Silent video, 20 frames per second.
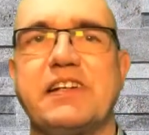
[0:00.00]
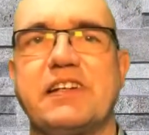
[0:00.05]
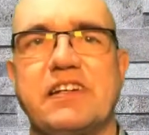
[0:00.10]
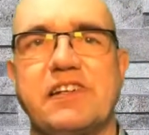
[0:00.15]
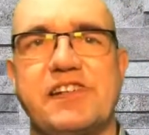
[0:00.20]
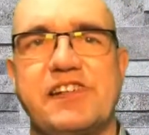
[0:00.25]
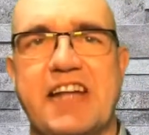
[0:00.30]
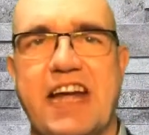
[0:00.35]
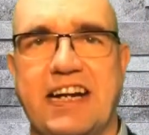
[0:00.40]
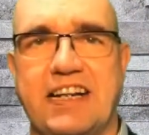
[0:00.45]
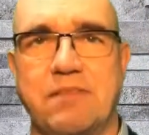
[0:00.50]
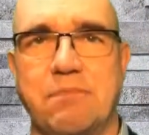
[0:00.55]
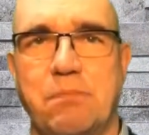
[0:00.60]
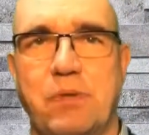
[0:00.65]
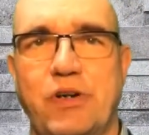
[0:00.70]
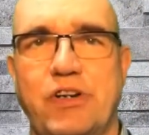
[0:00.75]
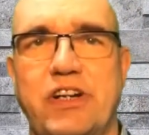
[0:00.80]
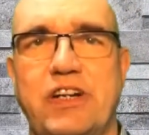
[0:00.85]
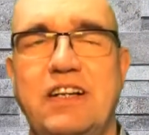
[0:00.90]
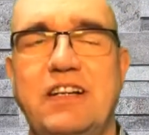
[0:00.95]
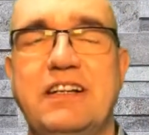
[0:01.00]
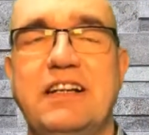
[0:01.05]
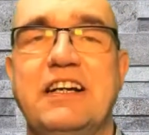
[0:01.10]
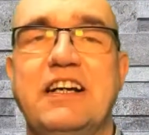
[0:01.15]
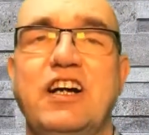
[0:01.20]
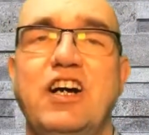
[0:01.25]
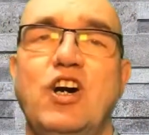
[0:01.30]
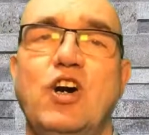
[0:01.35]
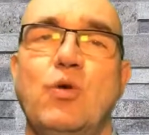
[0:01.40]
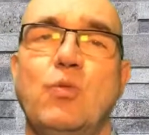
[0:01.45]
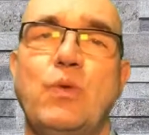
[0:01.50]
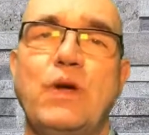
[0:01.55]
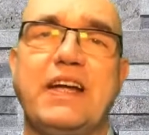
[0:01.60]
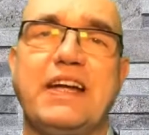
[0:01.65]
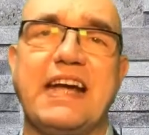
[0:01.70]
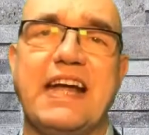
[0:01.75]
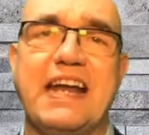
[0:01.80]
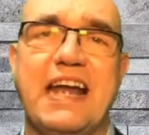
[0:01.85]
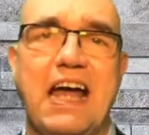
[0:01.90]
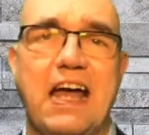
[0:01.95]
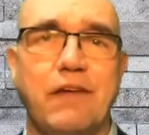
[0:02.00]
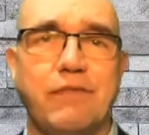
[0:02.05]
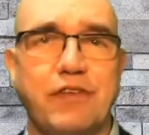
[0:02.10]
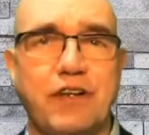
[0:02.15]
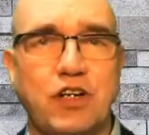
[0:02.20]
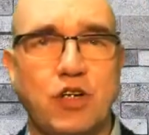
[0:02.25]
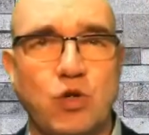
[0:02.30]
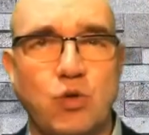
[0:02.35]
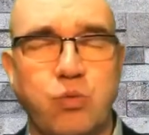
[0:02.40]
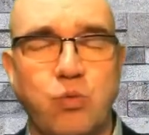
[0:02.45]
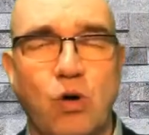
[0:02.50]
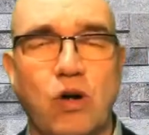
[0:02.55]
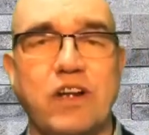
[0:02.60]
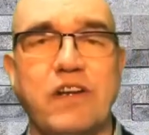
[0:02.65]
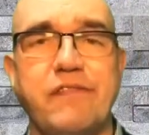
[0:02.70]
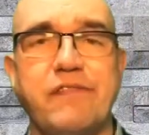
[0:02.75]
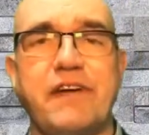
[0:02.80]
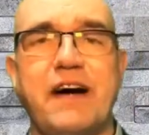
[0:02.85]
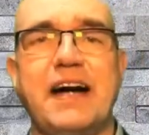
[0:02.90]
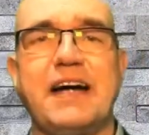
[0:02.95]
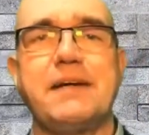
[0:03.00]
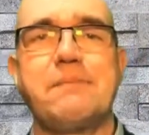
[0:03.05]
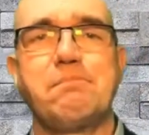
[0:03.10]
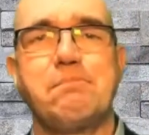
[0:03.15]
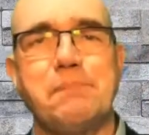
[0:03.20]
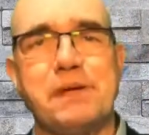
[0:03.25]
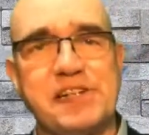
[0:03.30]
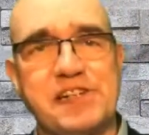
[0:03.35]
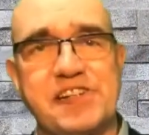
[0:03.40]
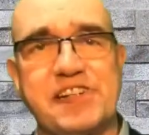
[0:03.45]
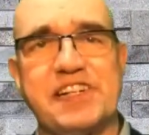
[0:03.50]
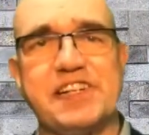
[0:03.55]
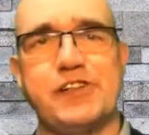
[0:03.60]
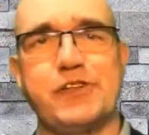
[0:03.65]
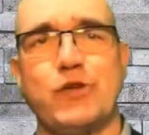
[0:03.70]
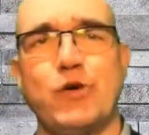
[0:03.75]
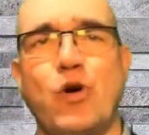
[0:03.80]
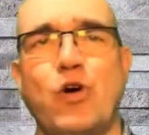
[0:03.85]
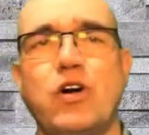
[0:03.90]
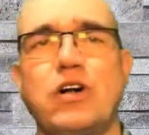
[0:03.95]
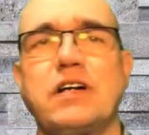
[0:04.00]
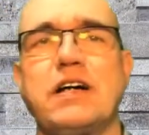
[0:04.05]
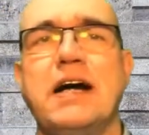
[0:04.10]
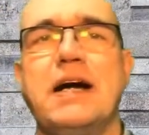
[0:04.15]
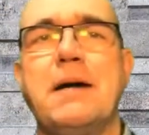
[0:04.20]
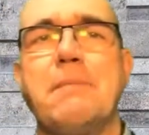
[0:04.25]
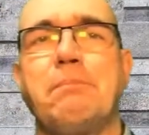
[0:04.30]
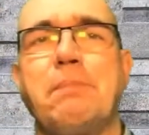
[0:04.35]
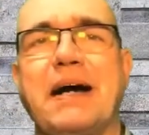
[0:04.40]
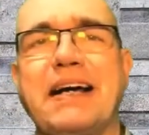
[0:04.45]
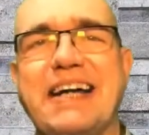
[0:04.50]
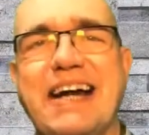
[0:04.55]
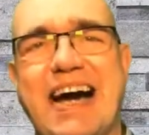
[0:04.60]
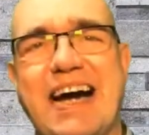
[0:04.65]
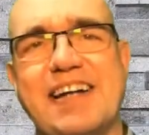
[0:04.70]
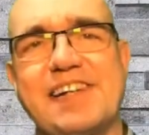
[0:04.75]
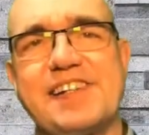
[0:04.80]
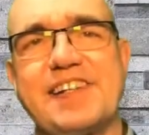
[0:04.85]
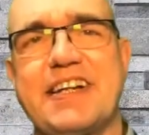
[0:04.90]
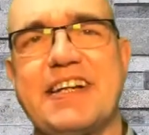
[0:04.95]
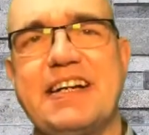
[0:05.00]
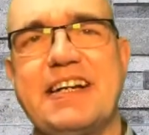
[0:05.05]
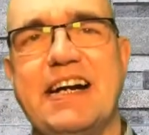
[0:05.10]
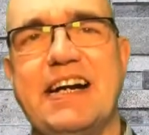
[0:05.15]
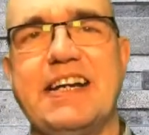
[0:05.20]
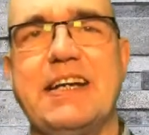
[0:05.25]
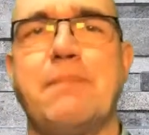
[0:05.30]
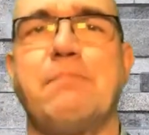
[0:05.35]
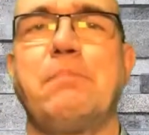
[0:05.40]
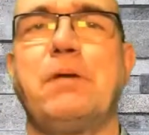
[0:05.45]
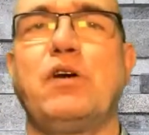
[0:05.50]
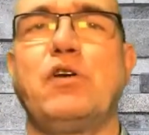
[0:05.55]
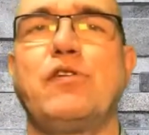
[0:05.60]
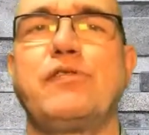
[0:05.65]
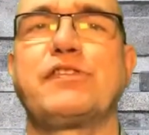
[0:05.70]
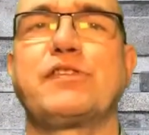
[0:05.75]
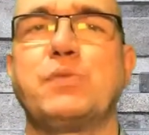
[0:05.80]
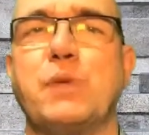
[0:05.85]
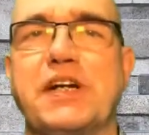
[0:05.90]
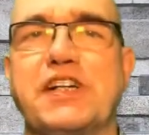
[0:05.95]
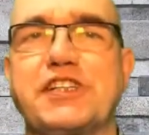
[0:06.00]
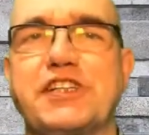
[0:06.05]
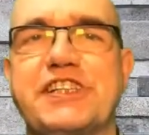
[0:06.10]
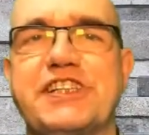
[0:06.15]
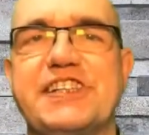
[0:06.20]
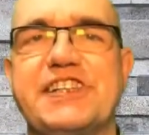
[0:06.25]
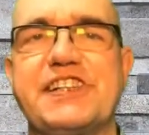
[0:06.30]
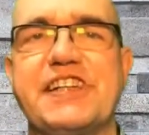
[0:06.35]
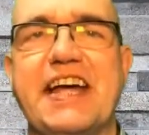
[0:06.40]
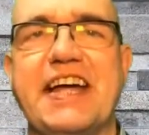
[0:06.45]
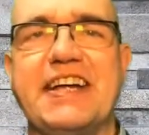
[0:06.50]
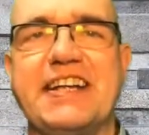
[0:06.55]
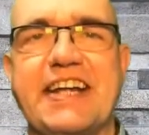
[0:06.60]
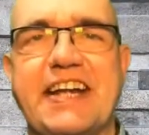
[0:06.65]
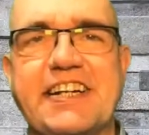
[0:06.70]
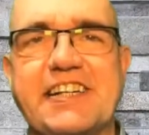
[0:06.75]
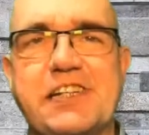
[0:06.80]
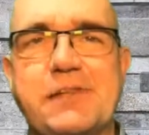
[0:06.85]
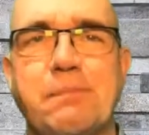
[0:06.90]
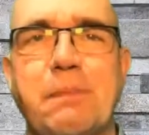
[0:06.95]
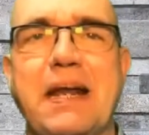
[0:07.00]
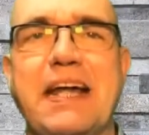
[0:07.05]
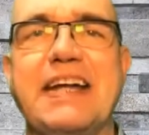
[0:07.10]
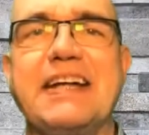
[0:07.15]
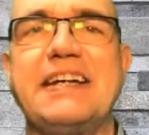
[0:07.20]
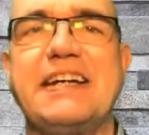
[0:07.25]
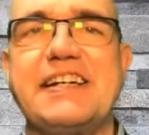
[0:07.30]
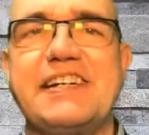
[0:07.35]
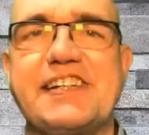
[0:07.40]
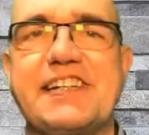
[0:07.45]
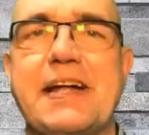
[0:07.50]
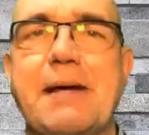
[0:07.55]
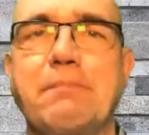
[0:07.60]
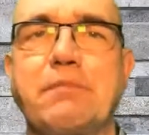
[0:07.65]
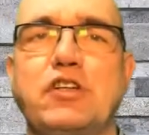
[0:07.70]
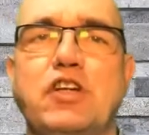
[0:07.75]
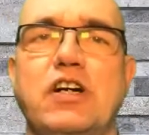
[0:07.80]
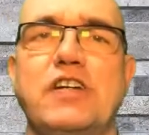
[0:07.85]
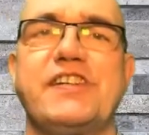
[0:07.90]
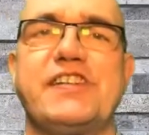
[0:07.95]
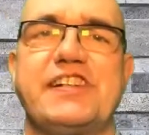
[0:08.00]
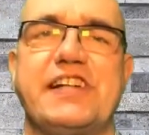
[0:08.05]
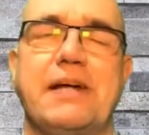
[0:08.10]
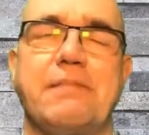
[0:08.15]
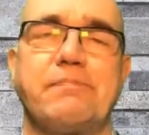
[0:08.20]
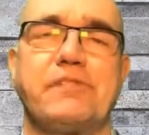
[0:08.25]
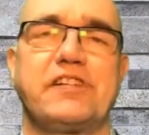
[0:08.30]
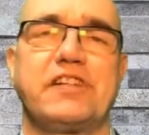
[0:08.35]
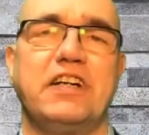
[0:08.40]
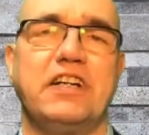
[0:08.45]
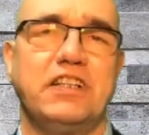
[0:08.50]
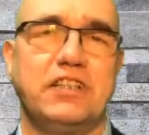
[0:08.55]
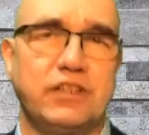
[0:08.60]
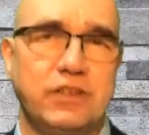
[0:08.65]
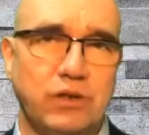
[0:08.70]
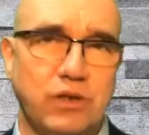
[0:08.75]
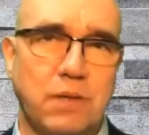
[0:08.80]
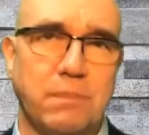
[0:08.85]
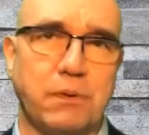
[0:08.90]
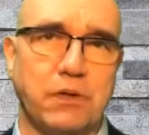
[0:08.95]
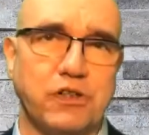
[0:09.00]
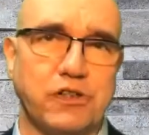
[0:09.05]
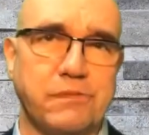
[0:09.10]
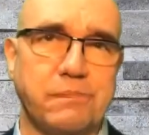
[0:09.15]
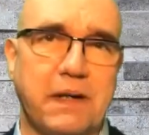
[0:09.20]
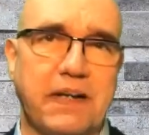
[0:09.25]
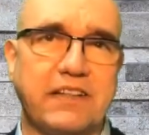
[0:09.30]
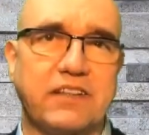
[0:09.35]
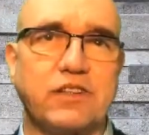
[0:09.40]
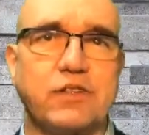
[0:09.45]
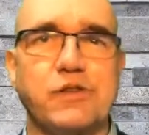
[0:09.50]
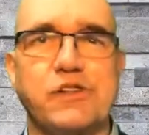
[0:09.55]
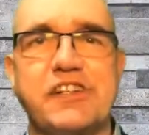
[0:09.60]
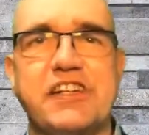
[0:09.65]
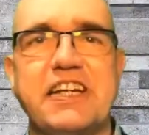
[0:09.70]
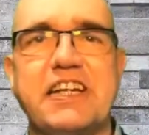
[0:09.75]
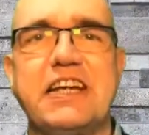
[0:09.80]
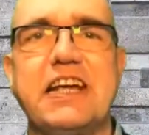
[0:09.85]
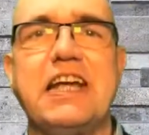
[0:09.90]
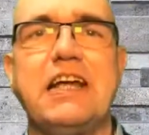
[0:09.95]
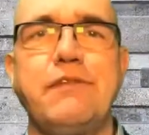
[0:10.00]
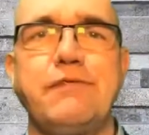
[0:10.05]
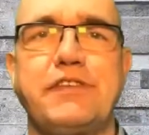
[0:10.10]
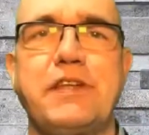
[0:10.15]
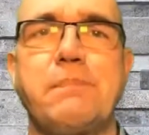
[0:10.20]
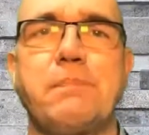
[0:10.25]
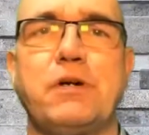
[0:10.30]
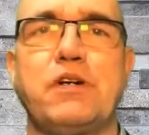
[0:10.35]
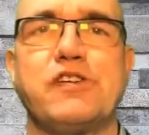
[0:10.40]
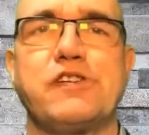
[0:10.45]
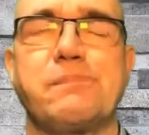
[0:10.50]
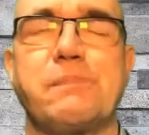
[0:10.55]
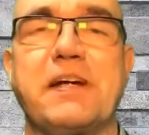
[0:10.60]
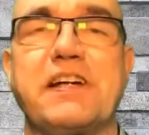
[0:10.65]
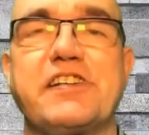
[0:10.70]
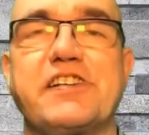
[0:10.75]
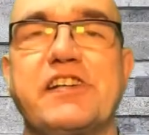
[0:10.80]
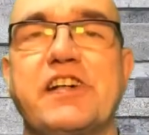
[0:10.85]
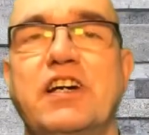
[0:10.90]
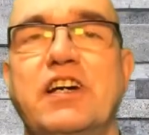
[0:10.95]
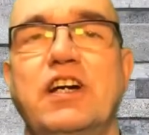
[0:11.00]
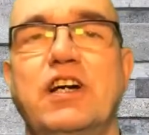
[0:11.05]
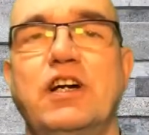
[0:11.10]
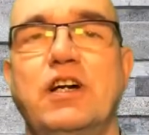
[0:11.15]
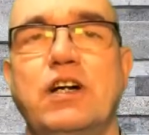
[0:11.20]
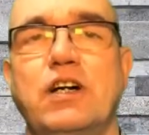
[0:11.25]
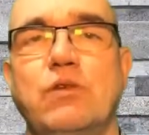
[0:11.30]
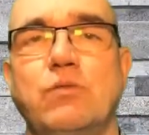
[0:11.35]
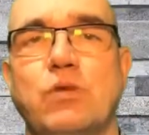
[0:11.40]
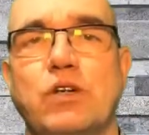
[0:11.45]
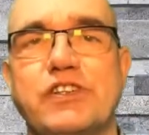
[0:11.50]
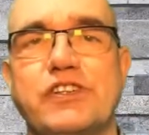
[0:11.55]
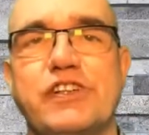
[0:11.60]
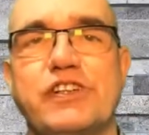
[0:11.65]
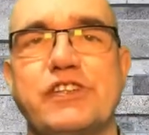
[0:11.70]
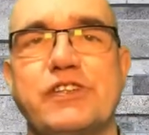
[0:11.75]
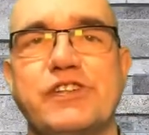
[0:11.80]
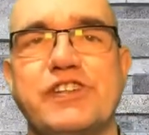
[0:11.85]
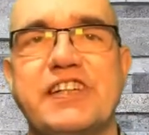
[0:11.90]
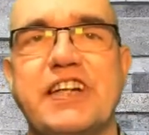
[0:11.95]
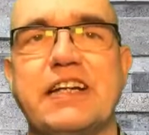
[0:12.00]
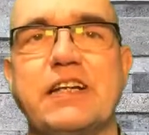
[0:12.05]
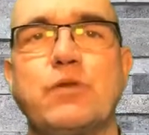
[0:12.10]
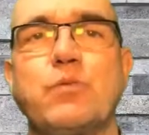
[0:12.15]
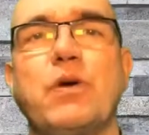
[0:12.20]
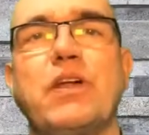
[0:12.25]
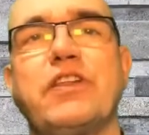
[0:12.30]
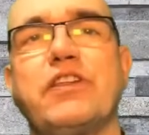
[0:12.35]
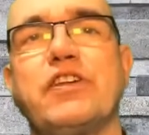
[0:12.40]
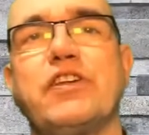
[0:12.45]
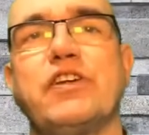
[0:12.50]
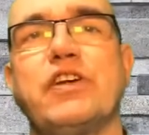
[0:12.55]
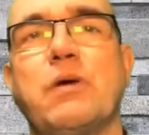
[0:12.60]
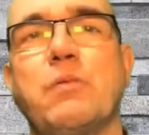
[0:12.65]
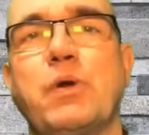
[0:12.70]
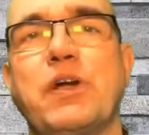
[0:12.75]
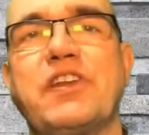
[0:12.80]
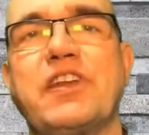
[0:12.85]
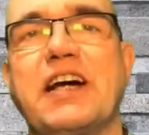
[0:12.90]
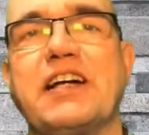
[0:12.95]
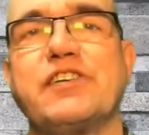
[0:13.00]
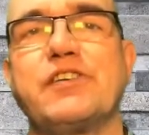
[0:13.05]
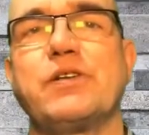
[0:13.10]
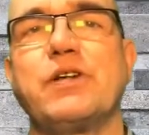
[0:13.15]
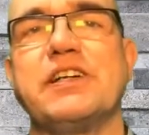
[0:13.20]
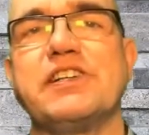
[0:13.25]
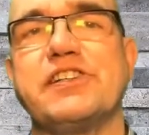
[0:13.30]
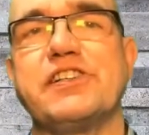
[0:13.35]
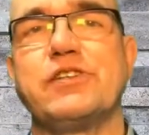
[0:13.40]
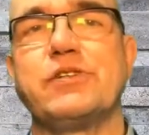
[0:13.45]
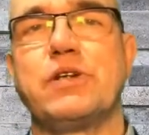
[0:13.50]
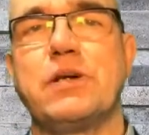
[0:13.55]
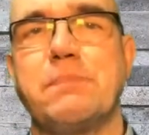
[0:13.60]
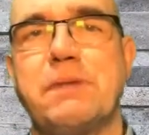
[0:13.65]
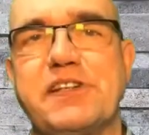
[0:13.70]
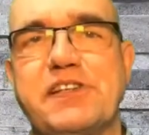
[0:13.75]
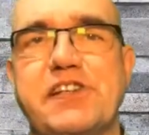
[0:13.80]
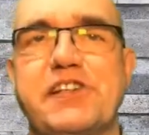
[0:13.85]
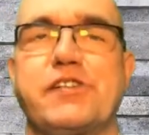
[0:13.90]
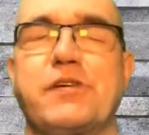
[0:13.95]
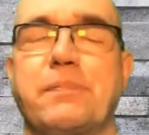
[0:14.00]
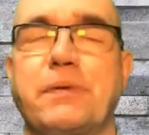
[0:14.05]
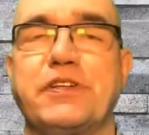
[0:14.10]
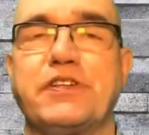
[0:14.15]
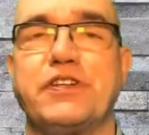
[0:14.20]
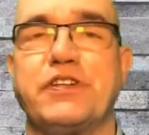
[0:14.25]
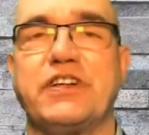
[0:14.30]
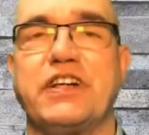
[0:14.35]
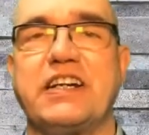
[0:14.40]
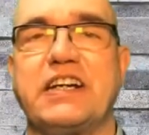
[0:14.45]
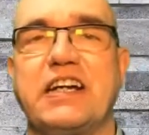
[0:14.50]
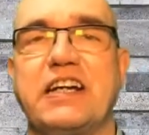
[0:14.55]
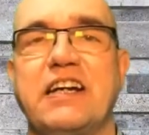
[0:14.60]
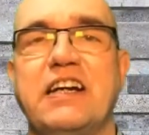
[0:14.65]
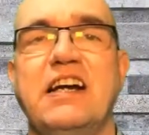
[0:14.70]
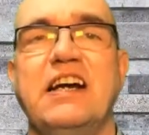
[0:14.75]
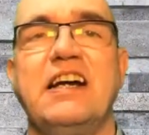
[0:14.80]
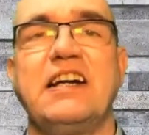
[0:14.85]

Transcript: In the second model, we can have a qualified business talk by asking a number of questions and explaining some concepts to the prospect to see if the prospect wants to sit with us to listen to the business opportunity.